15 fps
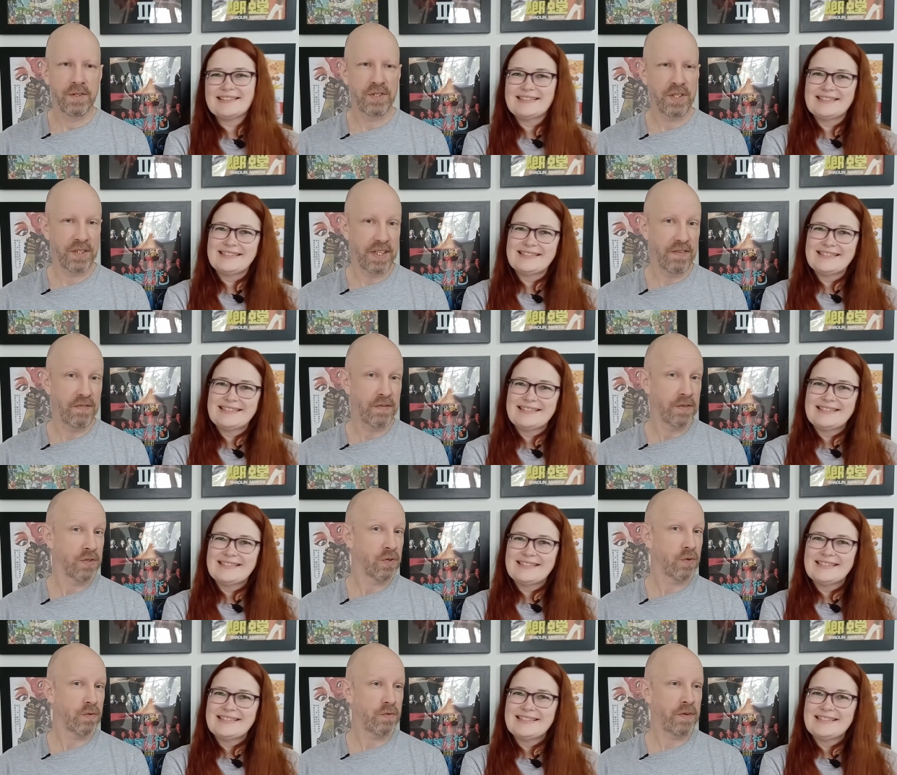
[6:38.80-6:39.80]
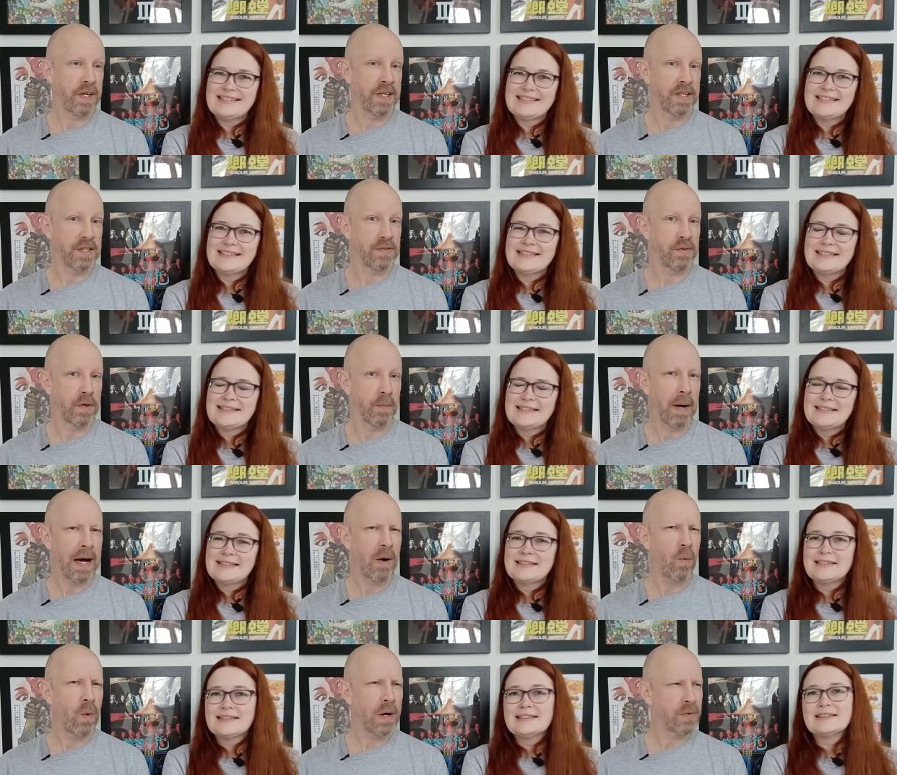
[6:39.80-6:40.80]
Speaker 1: so the photography in this film,
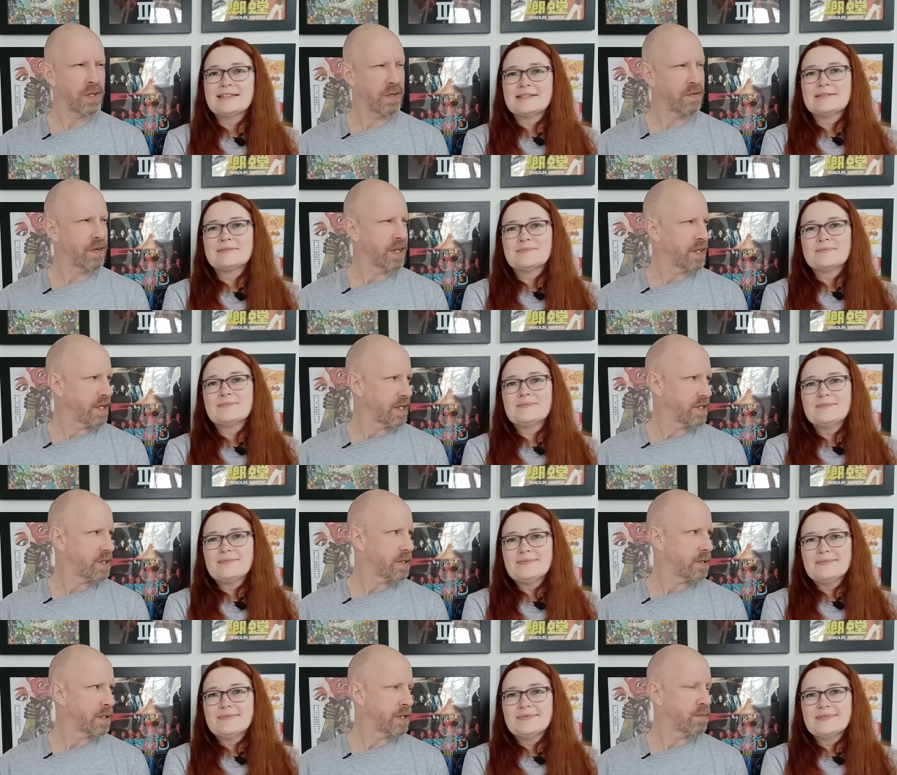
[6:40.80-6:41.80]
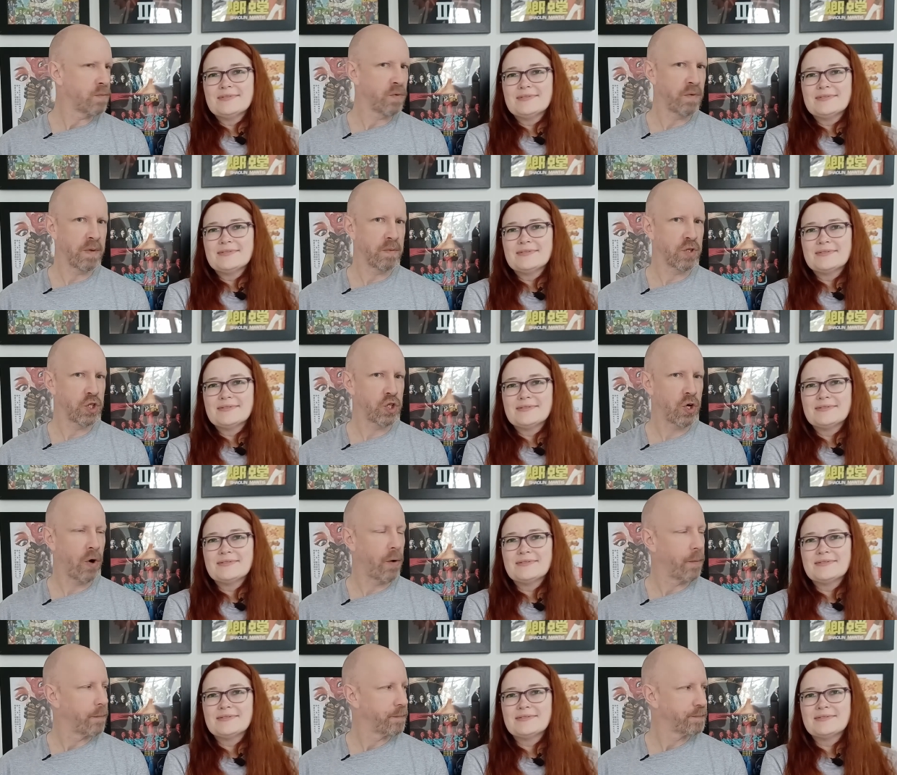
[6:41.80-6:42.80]
how well do you think this this movie was
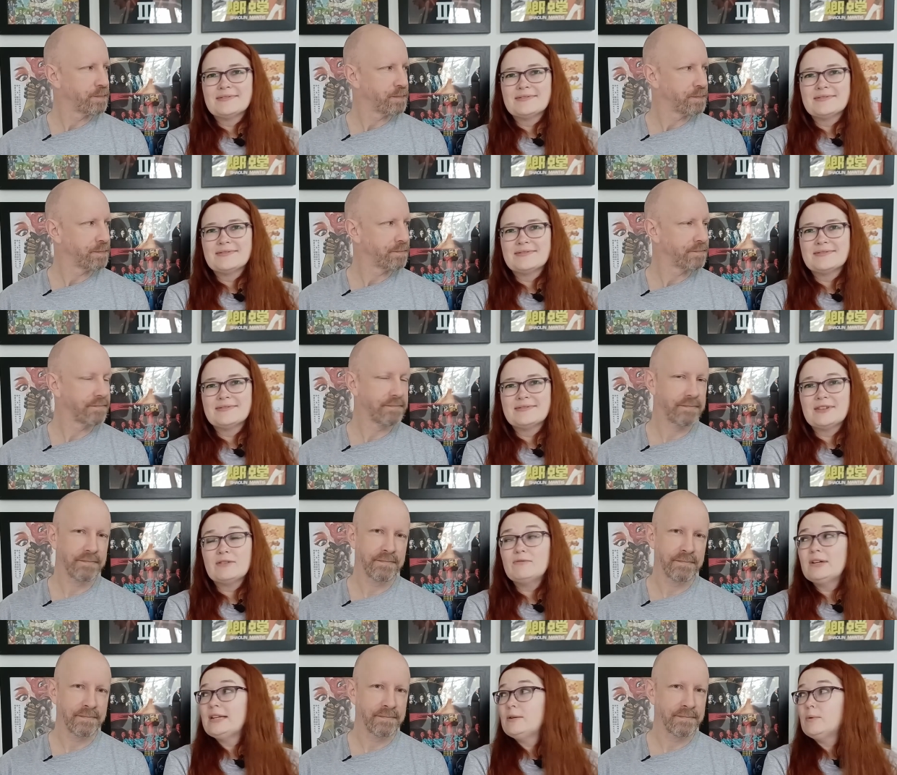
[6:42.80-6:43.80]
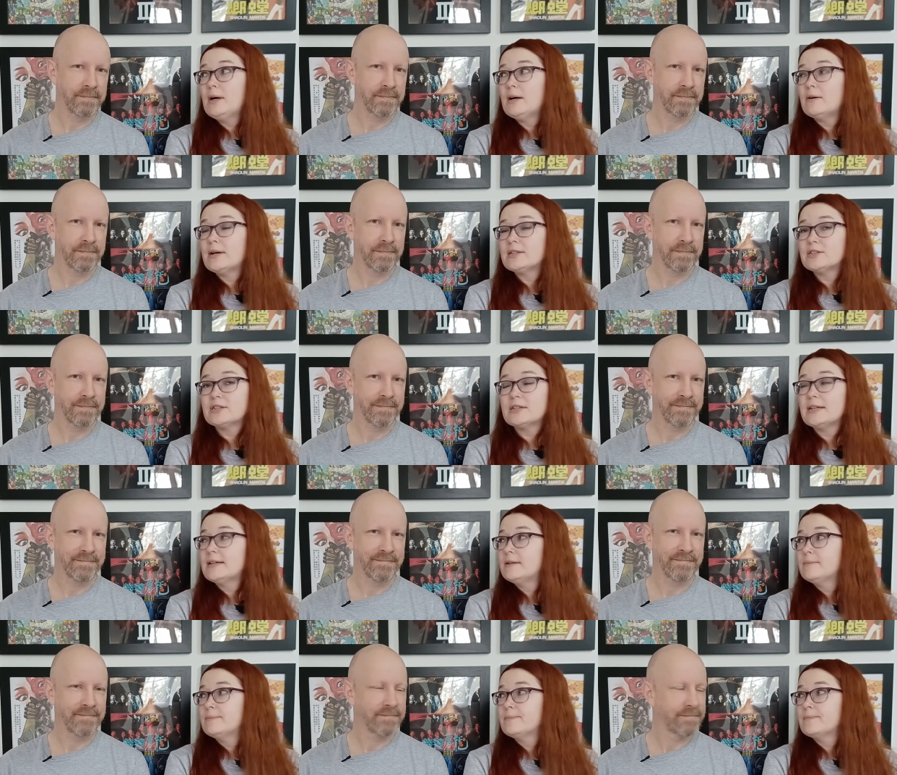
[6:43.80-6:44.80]
shot?
Speaker 2: really well
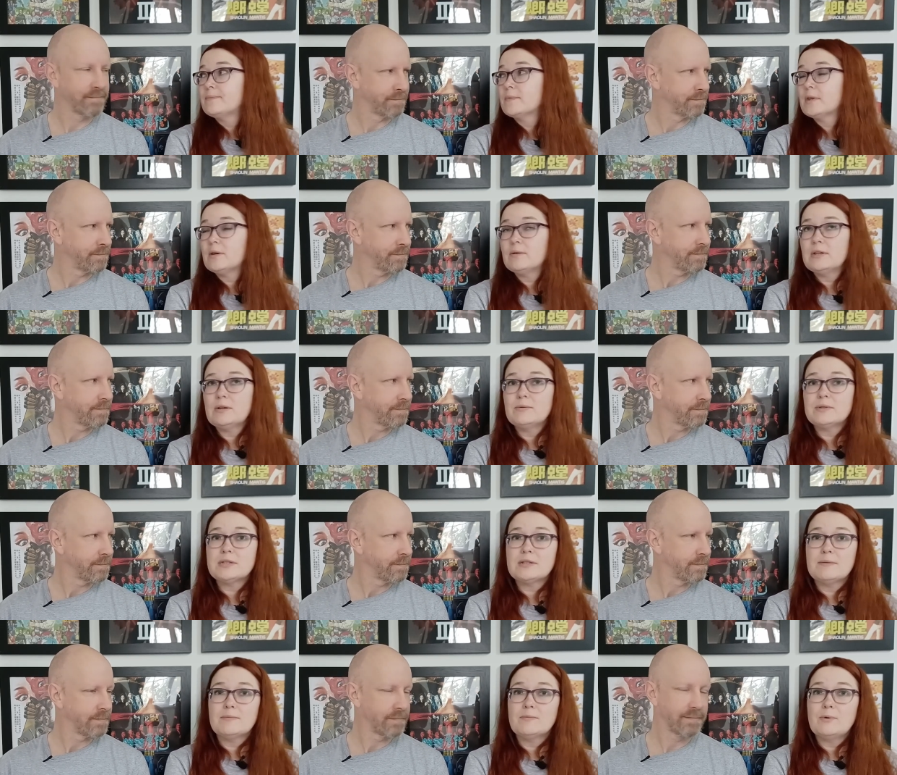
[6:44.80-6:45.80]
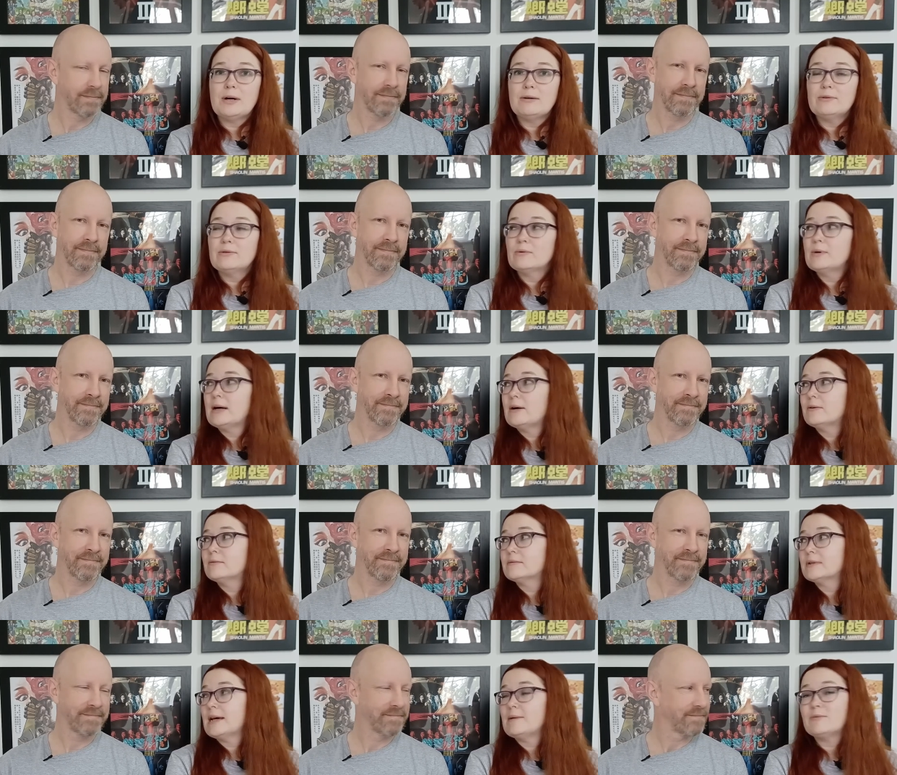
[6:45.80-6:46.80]
actually. Mm. There, there was some well thought
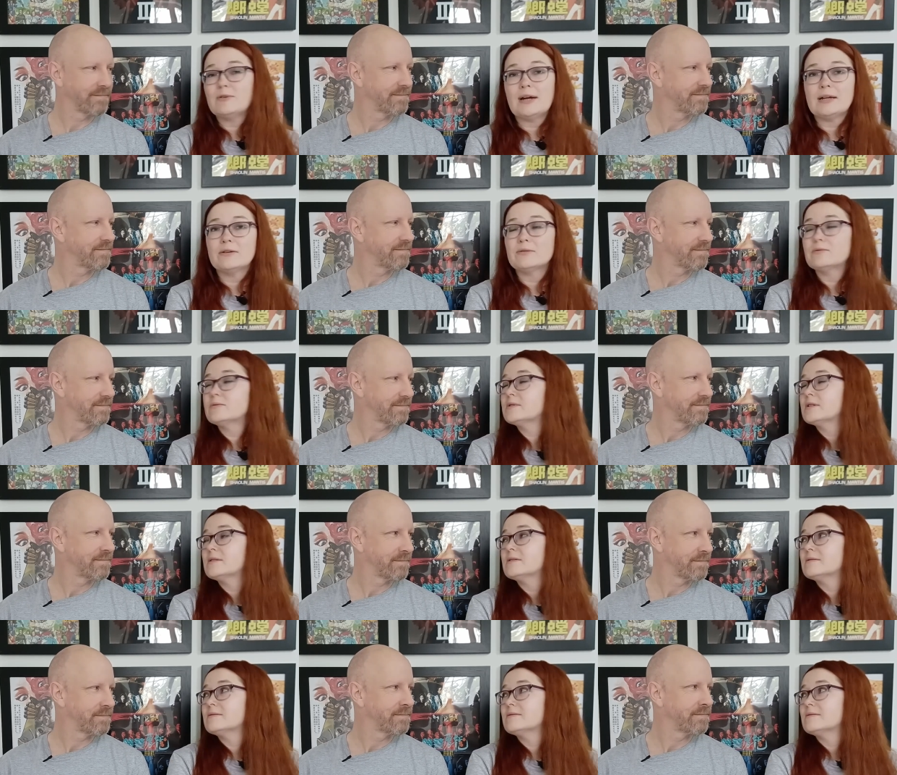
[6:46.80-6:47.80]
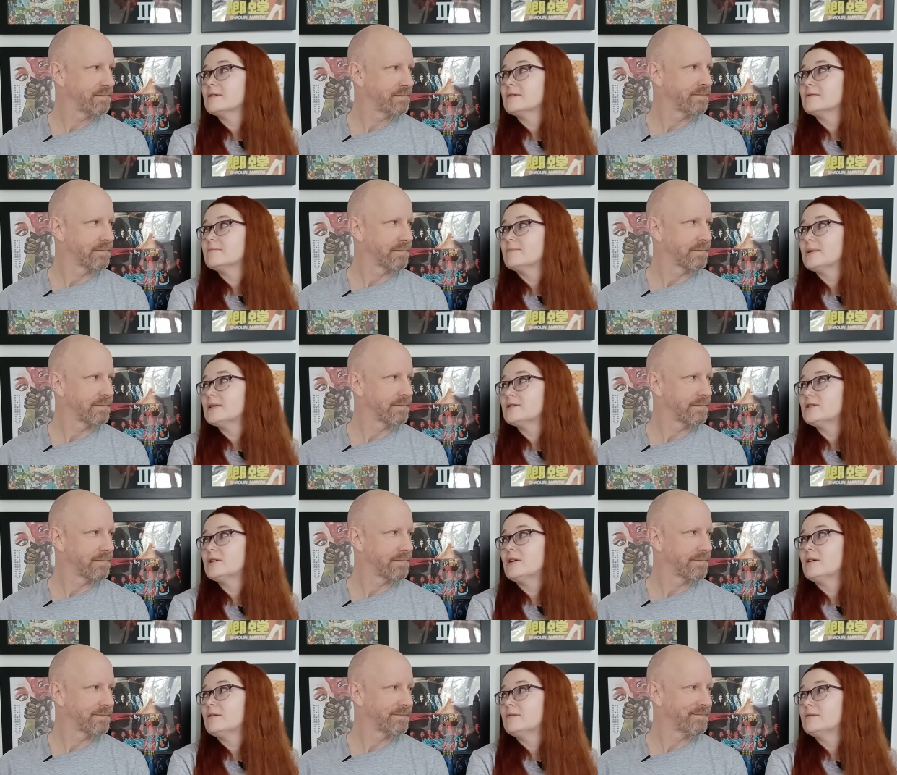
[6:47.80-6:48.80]
out camera angles and, and bits,
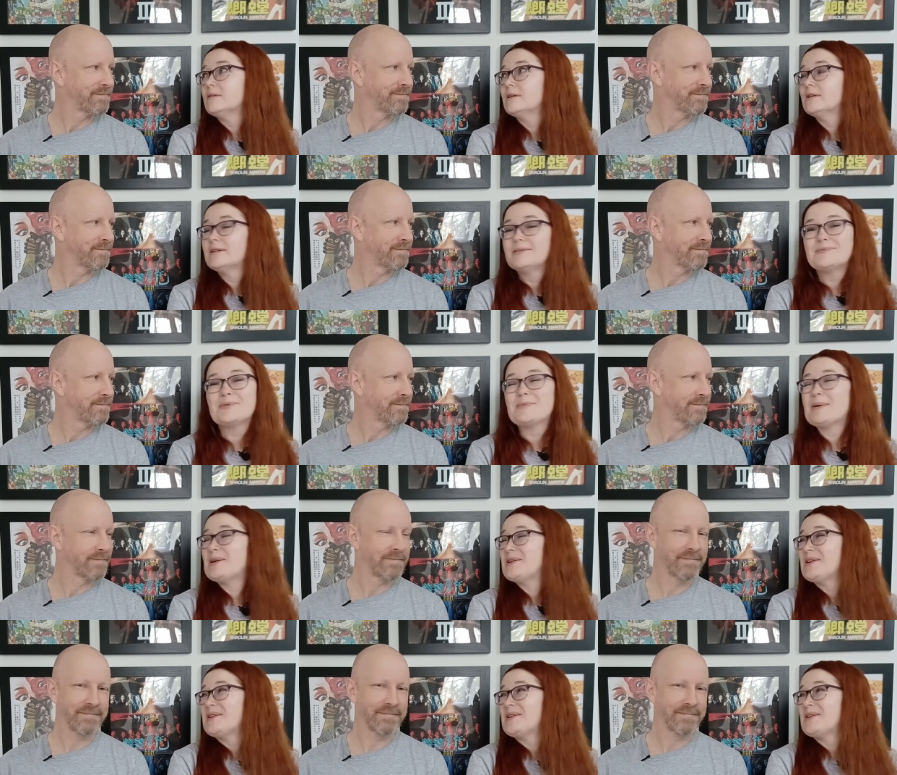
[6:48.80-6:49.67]
you know. What about